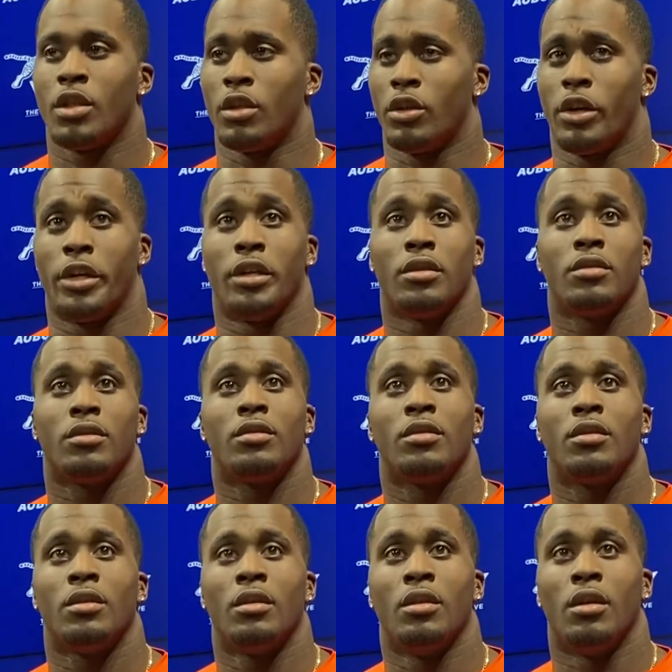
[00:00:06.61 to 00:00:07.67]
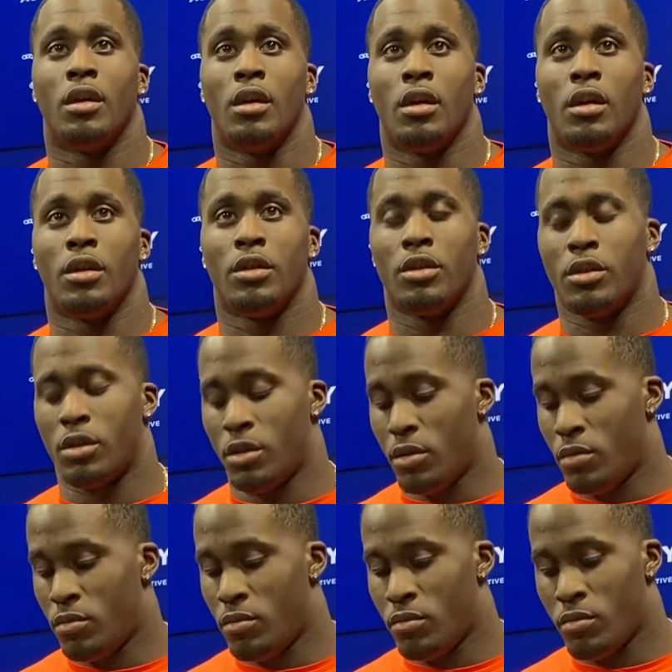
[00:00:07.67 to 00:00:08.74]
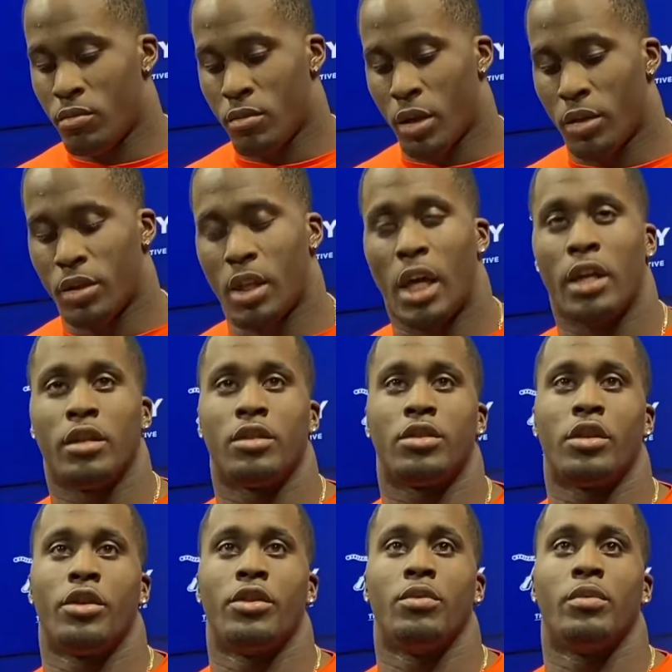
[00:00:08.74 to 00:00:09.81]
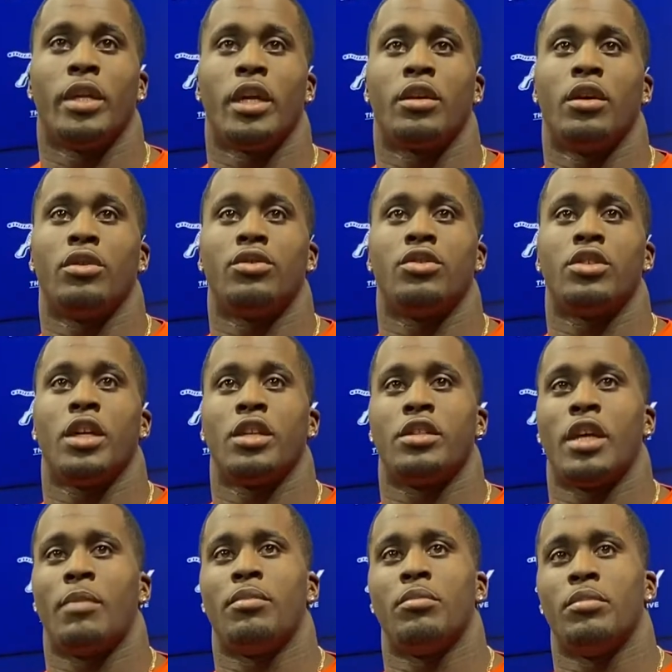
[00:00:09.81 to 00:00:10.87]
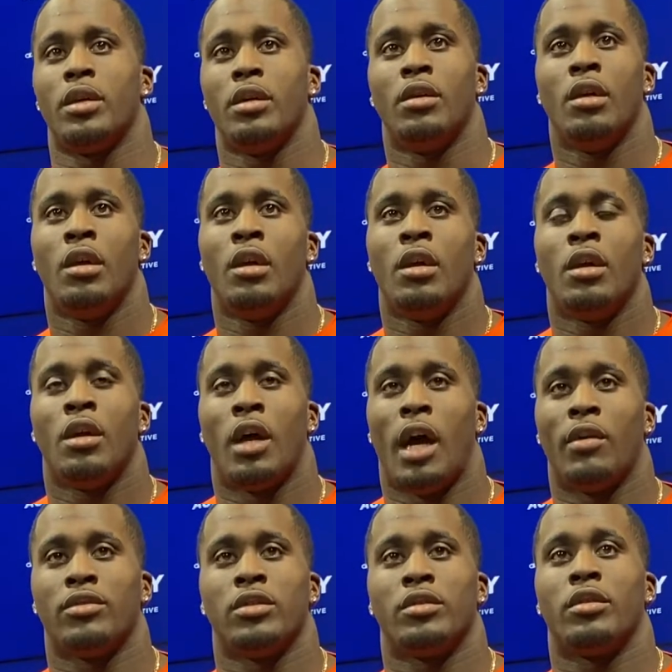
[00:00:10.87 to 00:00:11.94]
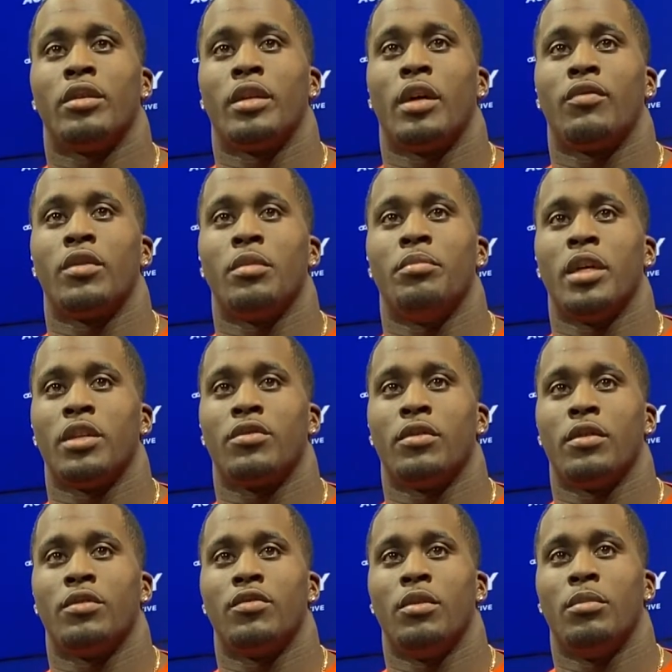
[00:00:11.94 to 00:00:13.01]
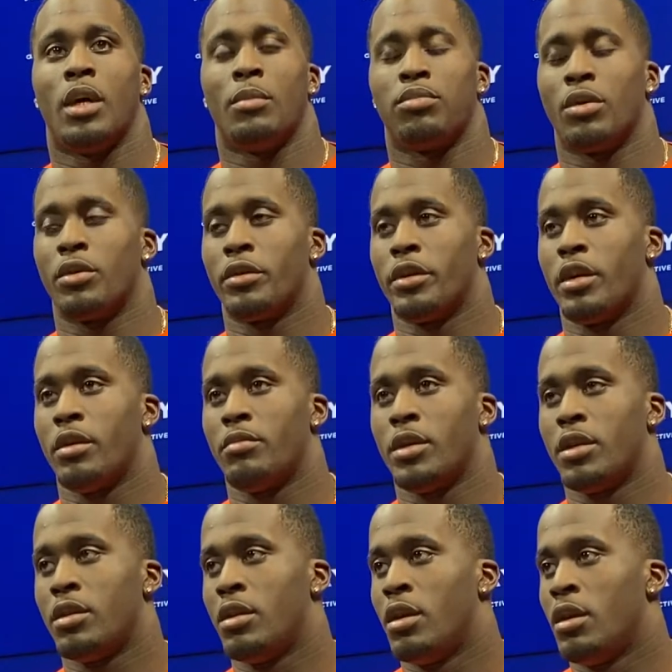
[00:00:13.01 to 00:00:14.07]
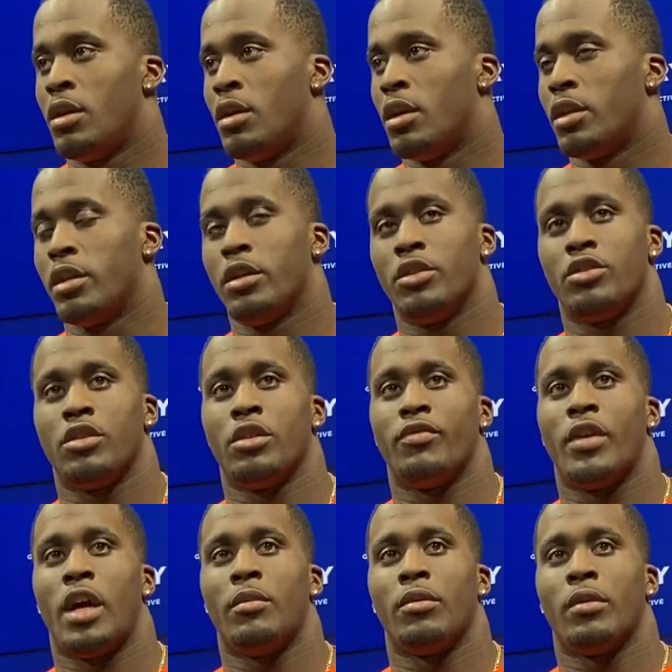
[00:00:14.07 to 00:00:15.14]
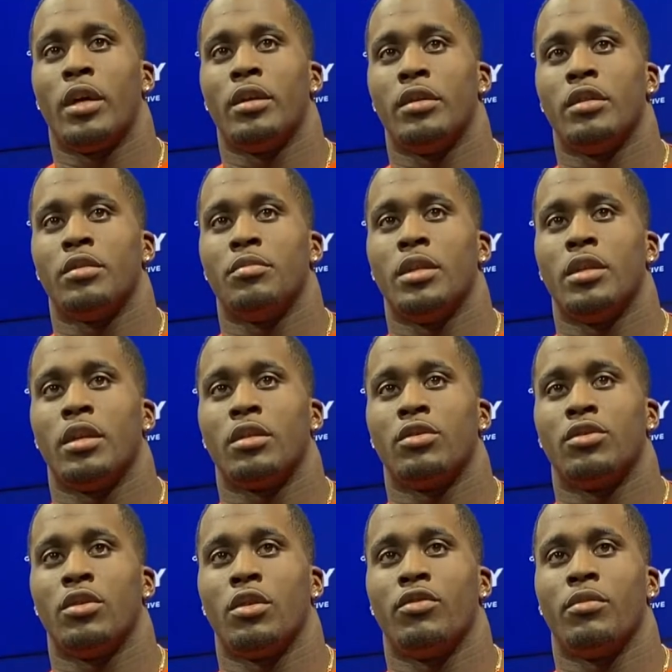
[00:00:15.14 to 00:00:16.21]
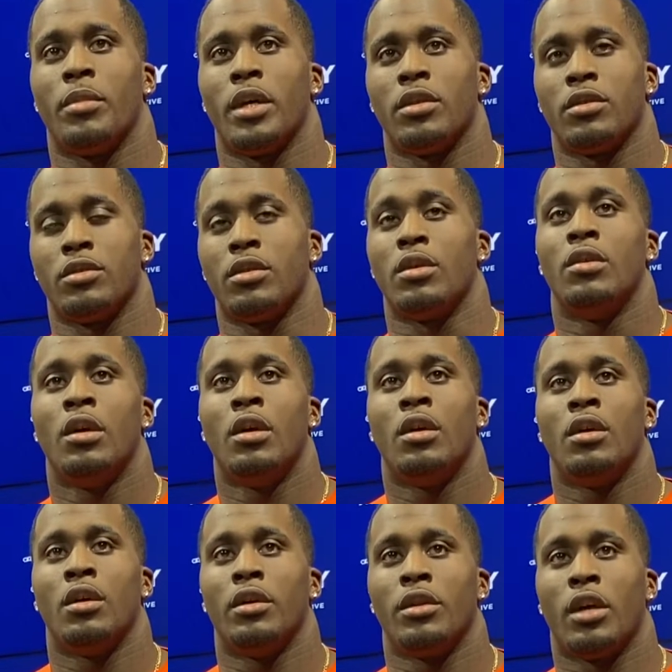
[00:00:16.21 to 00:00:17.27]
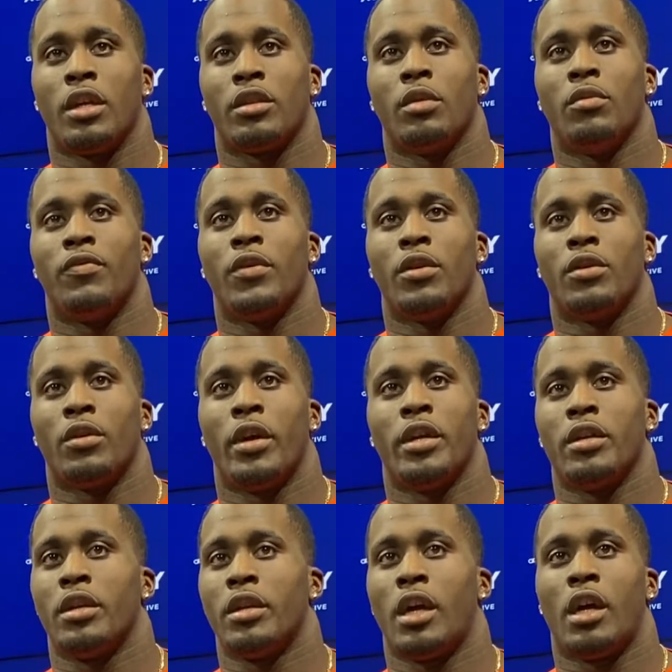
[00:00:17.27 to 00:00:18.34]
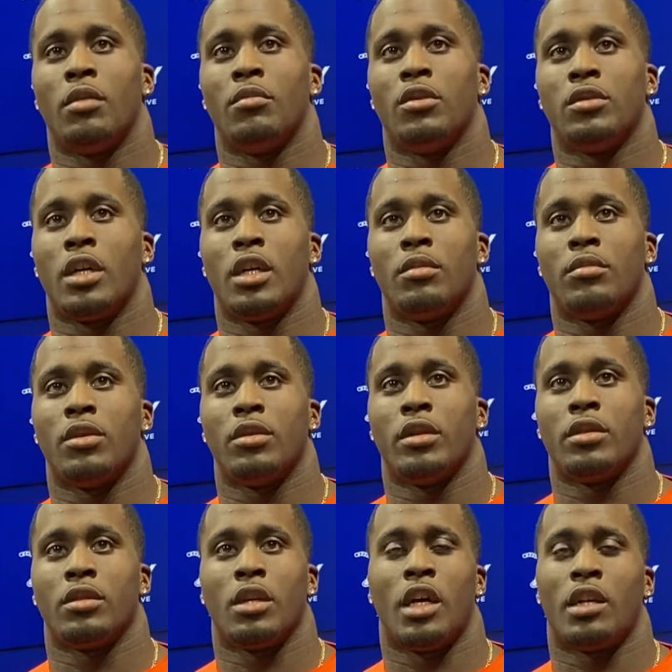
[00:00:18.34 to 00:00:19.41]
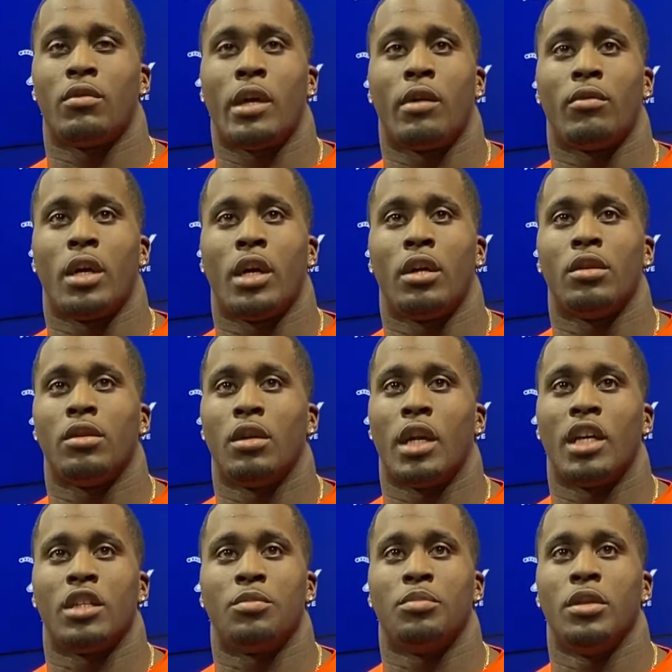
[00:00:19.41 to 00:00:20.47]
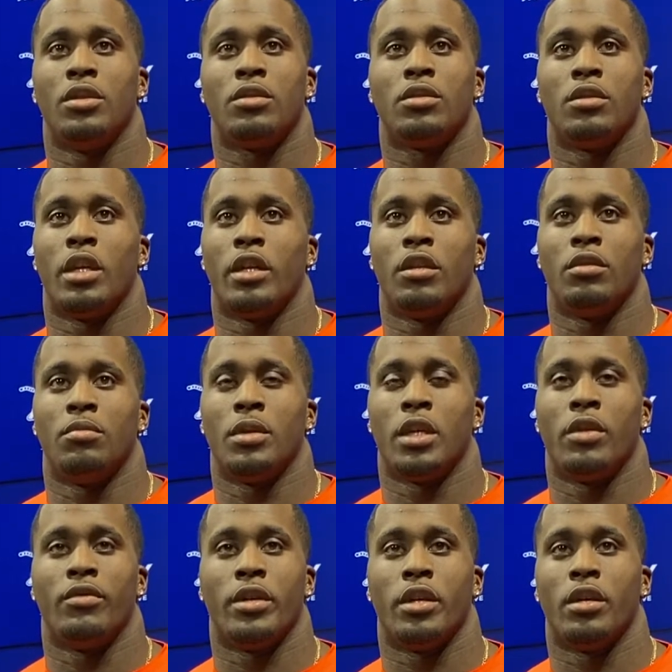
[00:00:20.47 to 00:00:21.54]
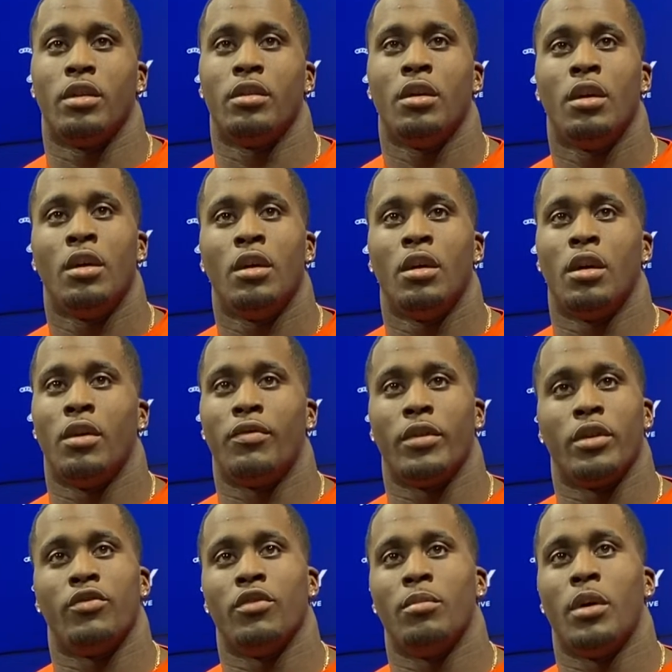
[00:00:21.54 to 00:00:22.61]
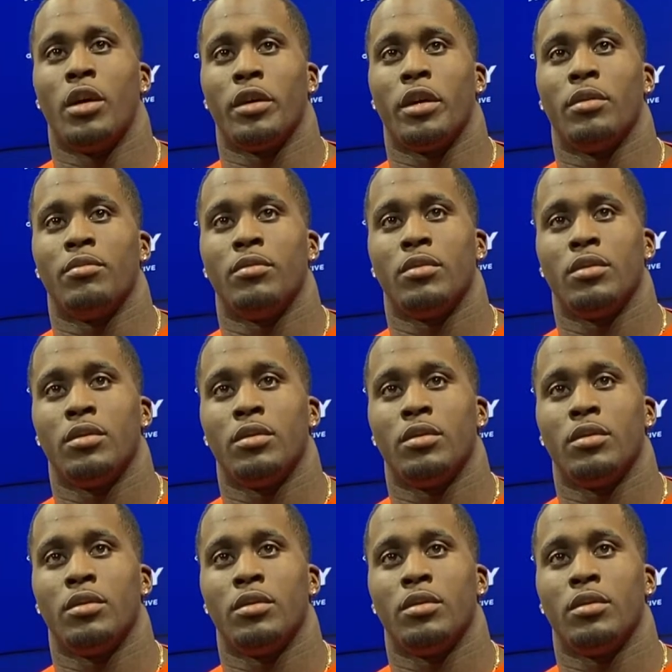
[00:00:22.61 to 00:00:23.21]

great. Uh, you know, there was a lot of uncertainty when that culture change happened, but obviously turned out for the best for this football program. And uh, the energy and environment around here has been nothing short of amazing. So, uh, you know, I think we feel great. And the Iron Bowl is Iron Bowl. There's a lot of rah rah, a lot of speech that needs to be given done uh, for this football game.